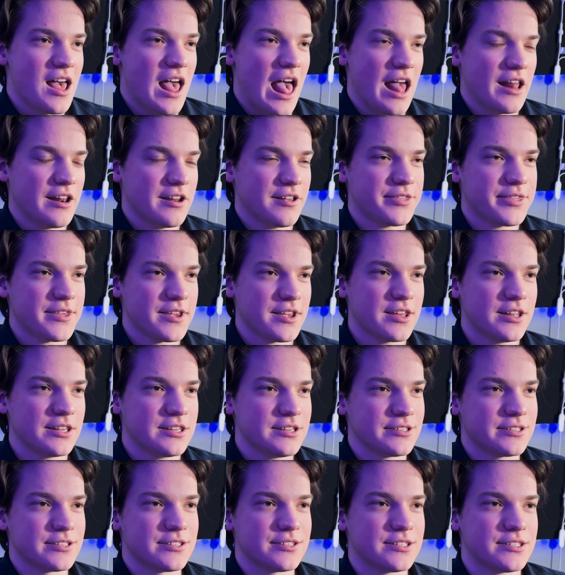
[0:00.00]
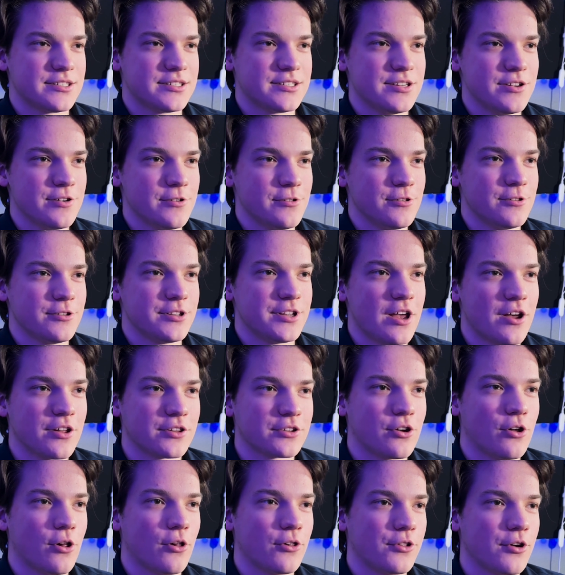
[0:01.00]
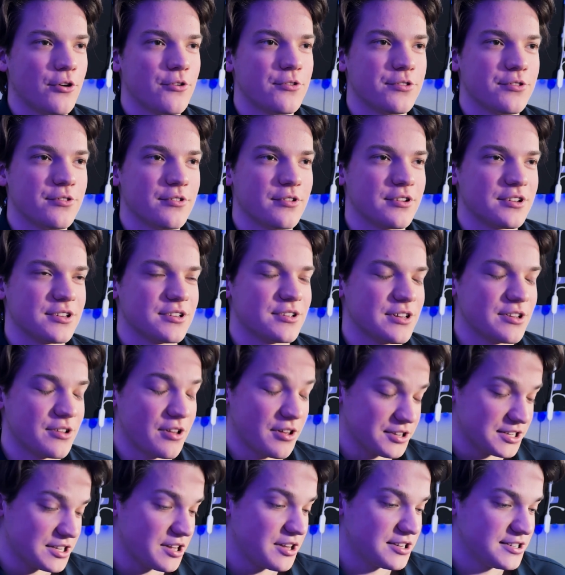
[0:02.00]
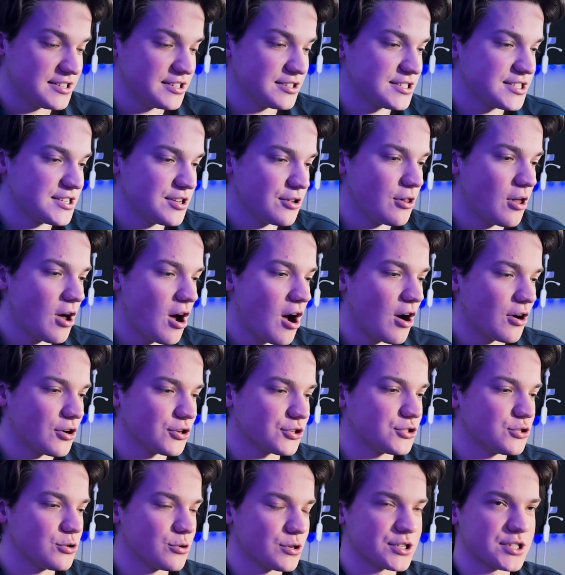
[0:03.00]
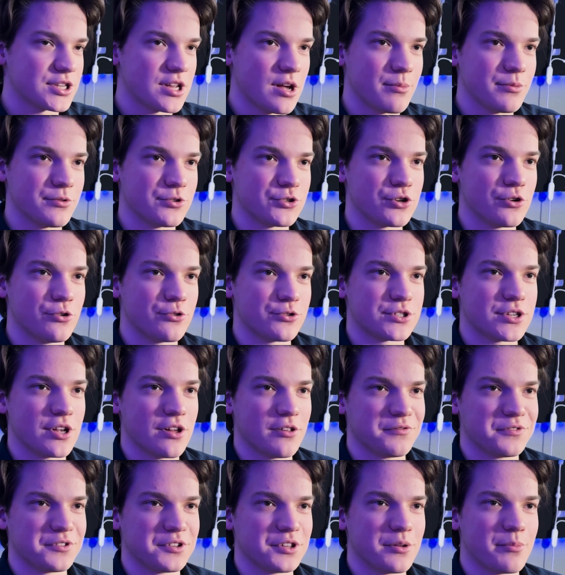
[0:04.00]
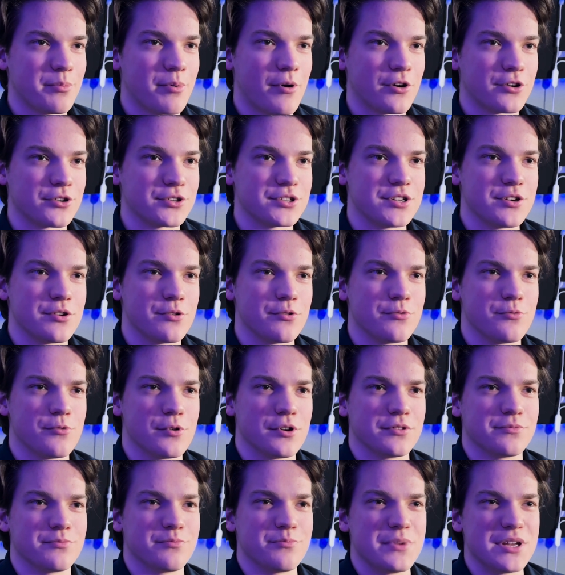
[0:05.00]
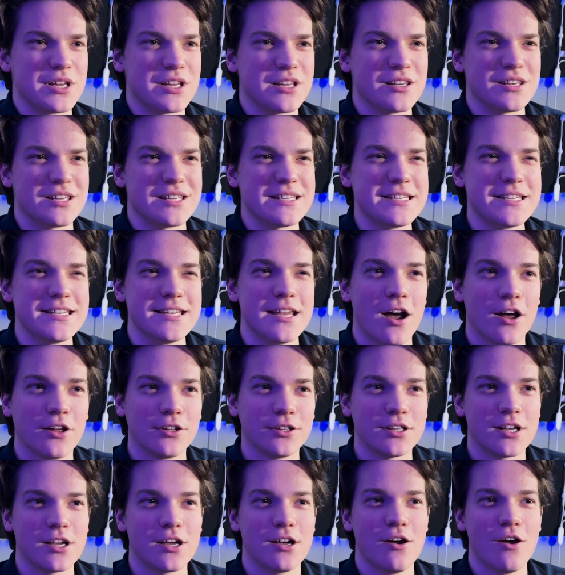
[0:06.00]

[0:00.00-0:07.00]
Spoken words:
And I think it is still young, although it is still hard to establish yourself in the party when being young,